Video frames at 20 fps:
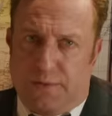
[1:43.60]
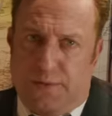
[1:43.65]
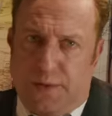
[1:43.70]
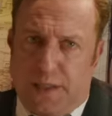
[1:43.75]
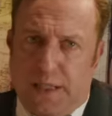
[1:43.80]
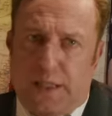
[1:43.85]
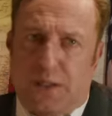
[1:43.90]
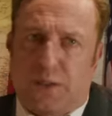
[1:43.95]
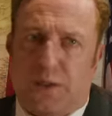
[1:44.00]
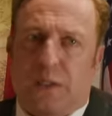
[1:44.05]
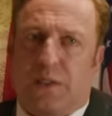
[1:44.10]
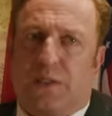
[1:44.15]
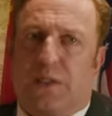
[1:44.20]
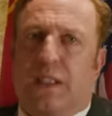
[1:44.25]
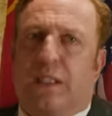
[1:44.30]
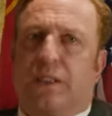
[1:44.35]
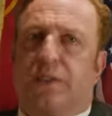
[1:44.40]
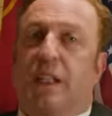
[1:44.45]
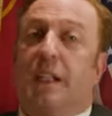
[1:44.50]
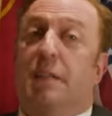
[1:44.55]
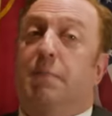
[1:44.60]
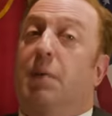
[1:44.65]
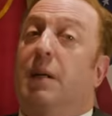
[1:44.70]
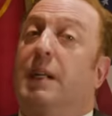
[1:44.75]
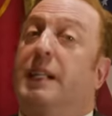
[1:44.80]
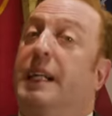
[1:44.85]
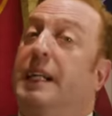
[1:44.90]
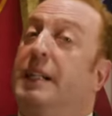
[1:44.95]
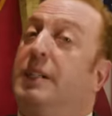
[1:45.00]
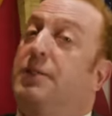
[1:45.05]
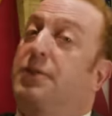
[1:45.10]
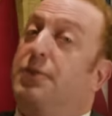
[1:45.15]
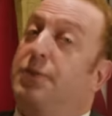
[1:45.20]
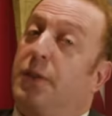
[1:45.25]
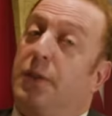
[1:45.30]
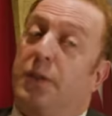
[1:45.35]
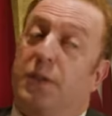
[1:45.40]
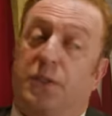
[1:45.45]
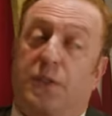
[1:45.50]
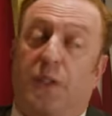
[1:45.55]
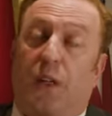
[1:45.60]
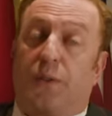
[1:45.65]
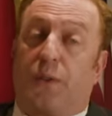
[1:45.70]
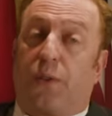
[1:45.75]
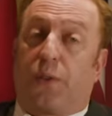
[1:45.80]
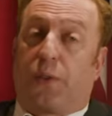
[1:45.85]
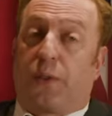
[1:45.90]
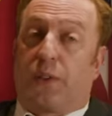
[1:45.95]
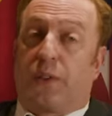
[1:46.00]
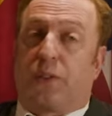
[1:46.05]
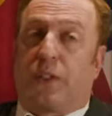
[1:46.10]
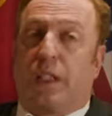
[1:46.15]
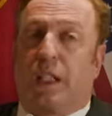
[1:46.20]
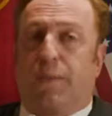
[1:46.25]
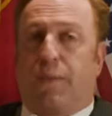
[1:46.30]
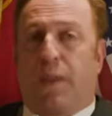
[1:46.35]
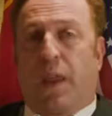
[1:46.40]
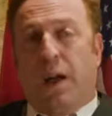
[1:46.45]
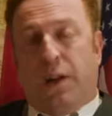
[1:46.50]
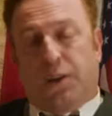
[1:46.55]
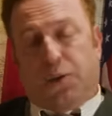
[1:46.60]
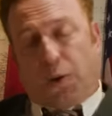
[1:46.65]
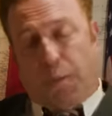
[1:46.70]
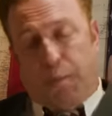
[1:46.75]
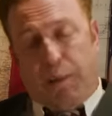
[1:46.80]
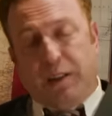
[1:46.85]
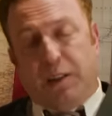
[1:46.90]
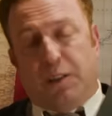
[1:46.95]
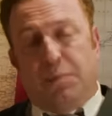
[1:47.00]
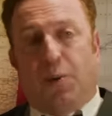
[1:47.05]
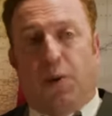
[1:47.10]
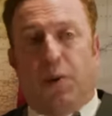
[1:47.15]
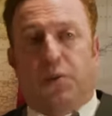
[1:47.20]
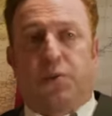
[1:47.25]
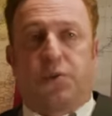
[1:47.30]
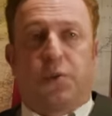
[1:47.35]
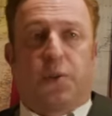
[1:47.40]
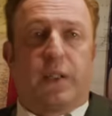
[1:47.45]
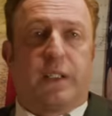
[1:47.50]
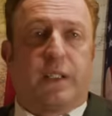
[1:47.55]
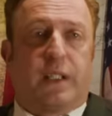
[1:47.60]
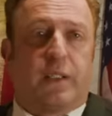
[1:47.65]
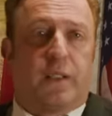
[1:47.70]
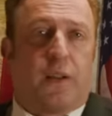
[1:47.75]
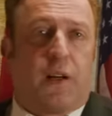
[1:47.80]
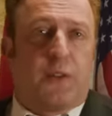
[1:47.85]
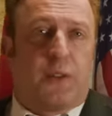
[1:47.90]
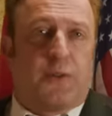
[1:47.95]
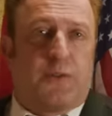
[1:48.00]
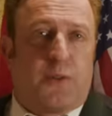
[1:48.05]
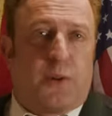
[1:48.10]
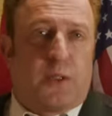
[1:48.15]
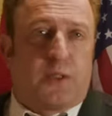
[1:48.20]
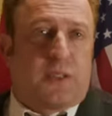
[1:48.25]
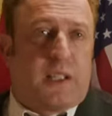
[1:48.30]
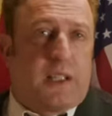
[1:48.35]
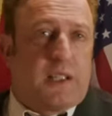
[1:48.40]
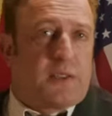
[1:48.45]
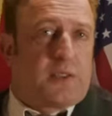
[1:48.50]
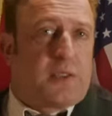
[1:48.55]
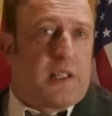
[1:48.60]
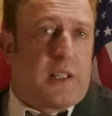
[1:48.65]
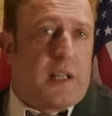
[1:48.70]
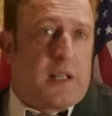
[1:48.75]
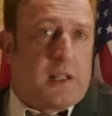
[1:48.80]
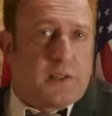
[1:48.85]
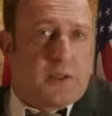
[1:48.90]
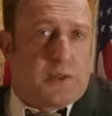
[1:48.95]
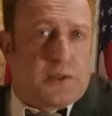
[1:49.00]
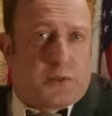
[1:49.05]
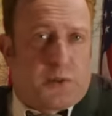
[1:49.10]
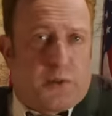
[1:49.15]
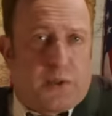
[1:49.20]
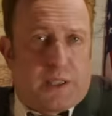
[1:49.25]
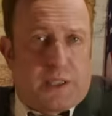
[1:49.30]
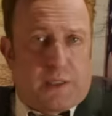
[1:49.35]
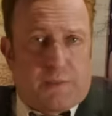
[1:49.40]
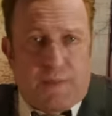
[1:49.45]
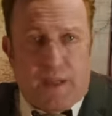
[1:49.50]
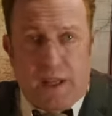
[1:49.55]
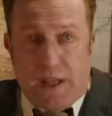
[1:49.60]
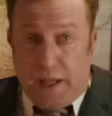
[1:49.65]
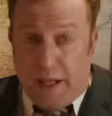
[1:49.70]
Vigorous is hit by air first on the 13th. Torpedo boats join in on the 14th, sinking a destroyer.